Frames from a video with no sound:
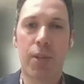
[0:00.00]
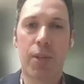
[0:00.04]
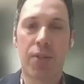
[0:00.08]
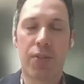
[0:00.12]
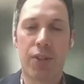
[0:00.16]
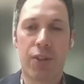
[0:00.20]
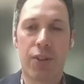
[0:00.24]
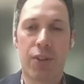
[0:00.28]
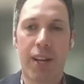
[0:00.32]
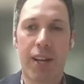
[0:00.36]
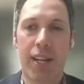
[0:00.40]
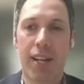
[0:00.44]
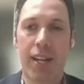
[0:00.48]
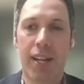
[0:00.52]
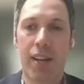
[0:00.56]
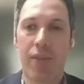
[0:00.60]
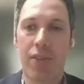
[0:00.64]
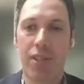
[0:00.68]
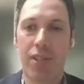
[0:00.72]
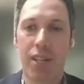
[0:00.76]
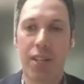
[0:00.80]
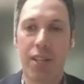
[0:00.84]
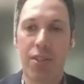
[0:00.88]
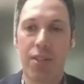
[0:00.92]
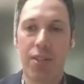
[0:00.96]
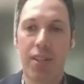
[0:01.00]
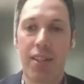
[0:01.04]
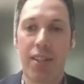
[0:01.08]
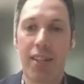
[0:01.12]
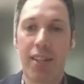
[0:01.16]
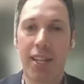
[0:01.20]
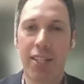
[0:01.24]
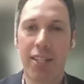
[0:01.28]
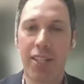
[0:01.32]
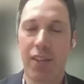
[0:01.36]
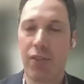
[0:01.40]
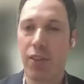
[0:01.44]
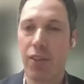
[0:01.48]
so much for the great conversation. And
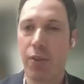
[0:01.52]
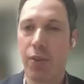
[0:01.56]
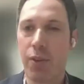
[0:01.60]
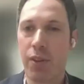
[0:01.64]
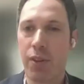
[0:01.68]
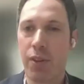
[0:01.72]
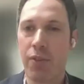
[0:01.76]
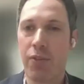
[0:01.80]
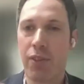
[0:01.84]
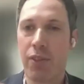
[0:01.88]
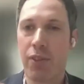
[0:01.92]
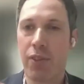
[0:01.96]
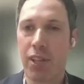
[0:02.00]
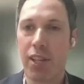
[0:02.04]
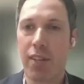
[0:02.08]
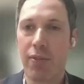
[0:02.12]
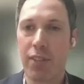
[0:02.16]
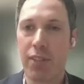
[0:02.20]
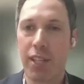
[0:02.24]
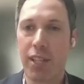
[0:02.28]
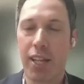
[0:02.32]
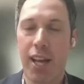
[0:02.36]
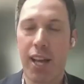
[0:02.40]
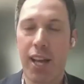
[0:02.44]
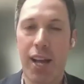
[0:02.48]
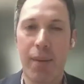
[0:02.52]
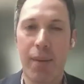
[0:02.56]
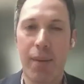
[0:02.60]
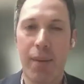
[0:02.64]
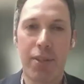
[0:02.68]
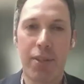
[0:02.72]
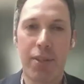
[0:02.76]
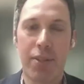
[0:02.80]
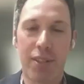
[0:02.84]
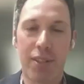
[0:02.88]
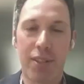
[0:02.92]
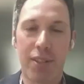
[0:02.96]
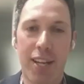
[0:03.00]
thanks everyone for the lovely
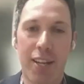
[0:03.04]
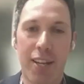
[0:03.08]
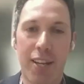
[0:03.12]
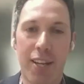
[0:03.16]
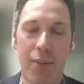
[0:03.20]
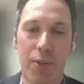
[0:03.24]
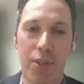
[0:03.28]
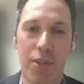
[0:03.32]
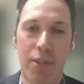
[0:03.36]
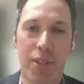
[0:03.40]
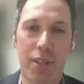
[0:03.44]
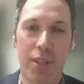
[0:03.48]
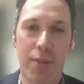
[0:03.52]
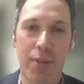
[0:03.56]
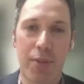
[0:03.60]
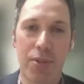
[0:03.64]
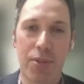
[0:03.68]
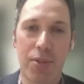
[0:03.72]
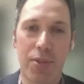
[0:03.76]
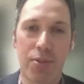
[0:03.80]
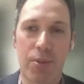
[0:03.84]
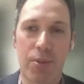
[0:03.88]
comments. Uh, it, was, it was a